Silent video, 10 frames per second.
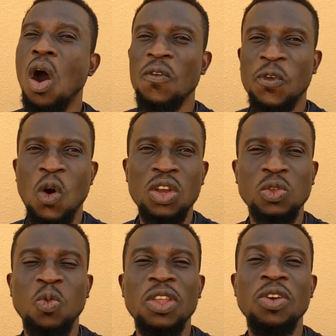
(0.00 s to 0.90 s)
Of
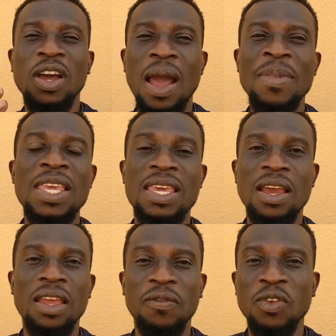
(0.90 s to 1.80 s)
course, when you're coming
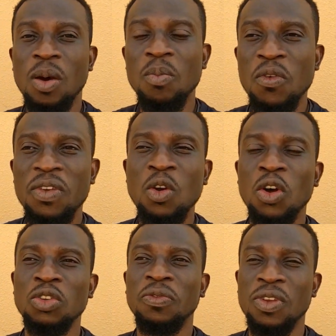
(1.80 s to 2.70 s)
here, if you are moving
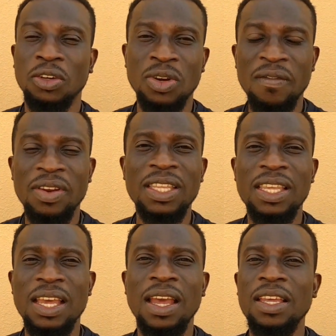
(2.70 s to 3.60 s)
or if you are traveling
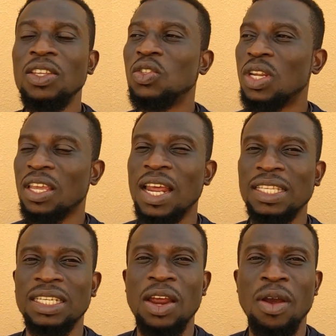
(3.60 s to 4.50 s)
here into the
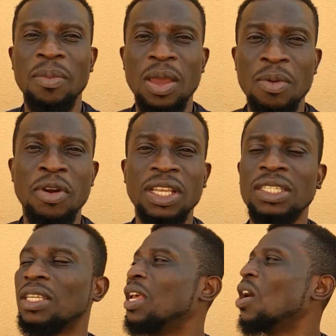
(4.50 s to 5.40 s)
United Arab
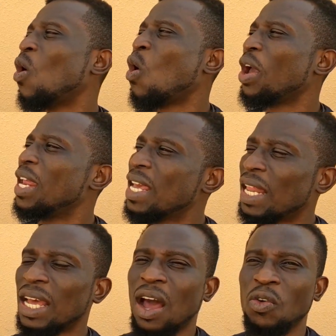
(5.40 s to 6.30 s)
Emirates or any
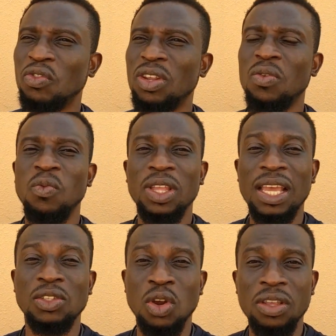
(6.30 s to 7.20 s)
other country
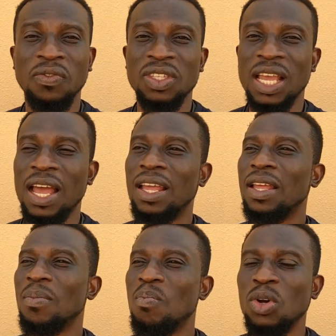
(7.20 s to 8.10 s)
with a tourist visa,
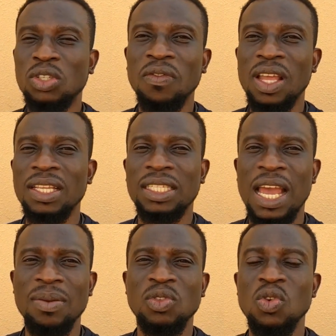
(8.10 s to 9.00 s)
most of the
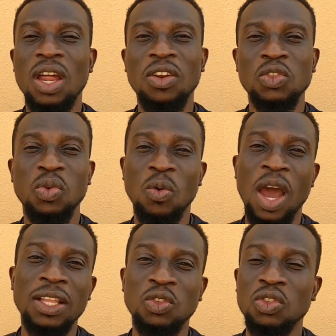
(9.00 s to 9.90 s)
times you are not
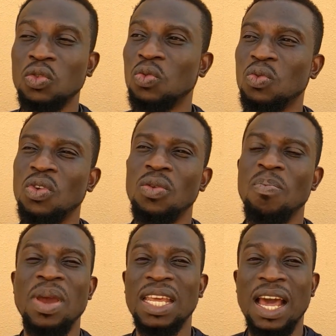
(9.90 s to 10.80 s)
required to do
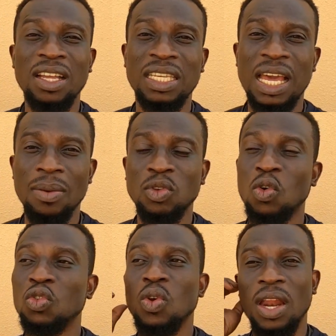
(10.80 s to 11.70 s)
medical checkups,
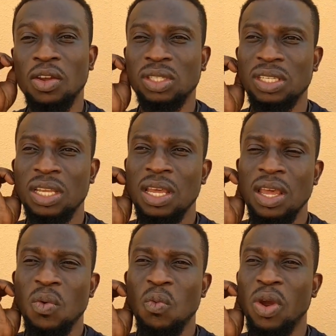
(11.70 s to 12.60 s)
or you are not
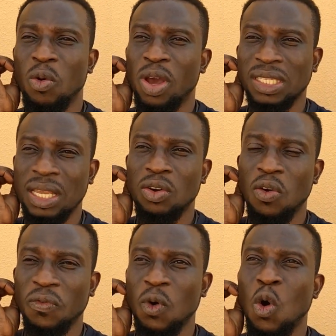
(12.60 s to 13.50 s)
requested
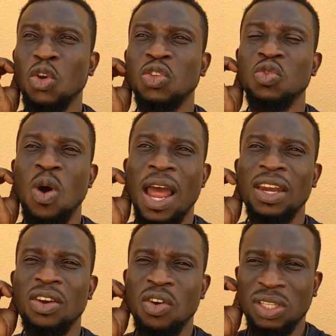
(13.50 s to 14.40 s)
of, or you are
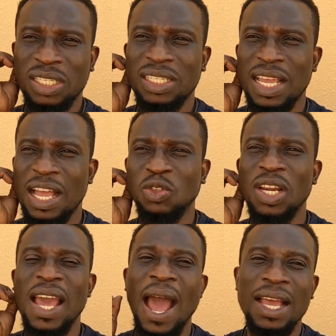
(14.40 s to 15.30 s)
not
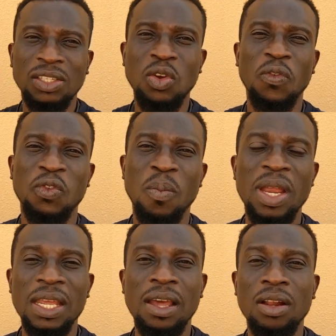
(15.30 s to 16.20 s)
actually asked of your
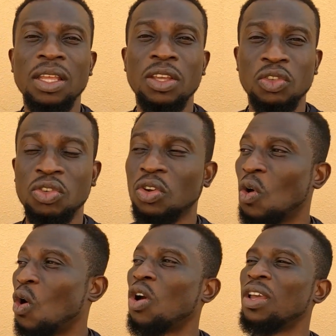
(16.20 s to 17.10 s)
medical history,
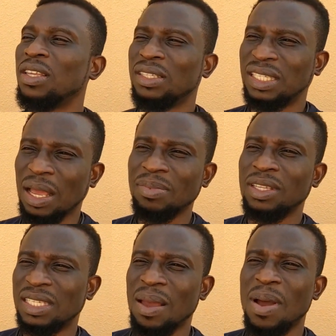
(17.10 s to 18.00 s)
or
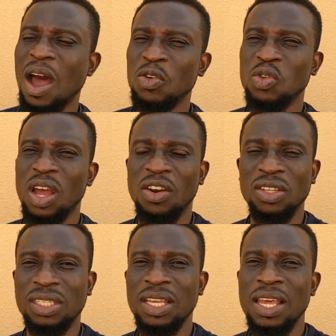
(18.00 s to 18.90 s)
somehow you are
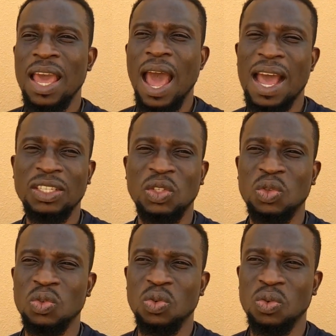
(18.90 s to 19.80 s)
not
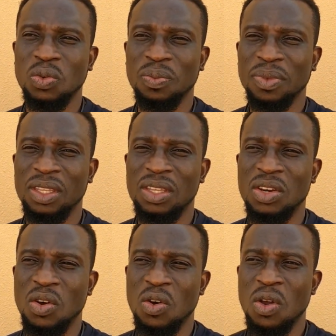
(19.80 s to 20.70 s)
asked to,
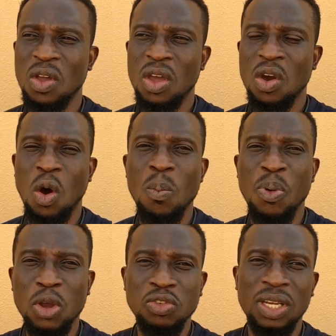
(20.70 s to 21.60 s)

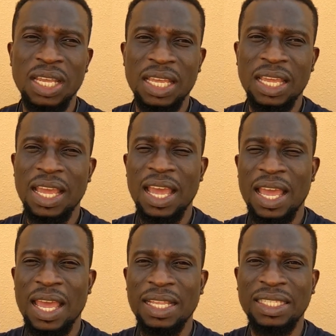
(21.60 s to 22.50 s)
compulsorily
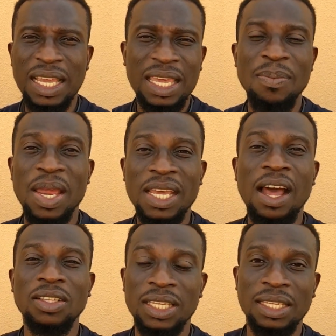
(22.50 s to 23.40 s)
take
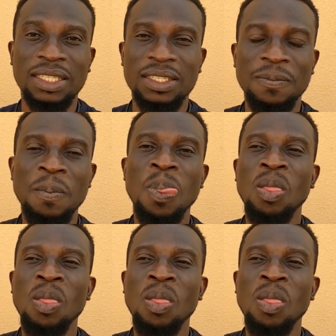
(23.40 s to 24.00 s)
medical tests.